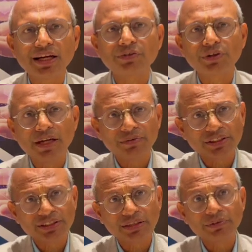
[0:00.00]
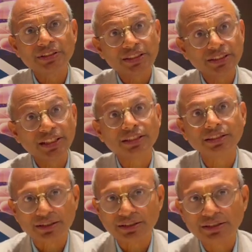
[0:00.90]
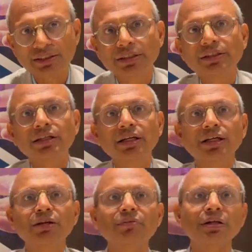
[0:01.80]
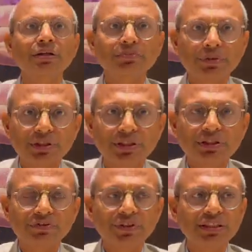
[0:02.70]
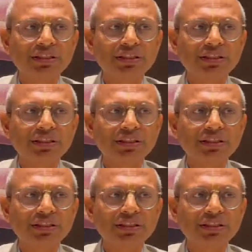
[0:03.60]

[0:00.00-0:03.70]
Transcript: and we have established a center in human-computer interface.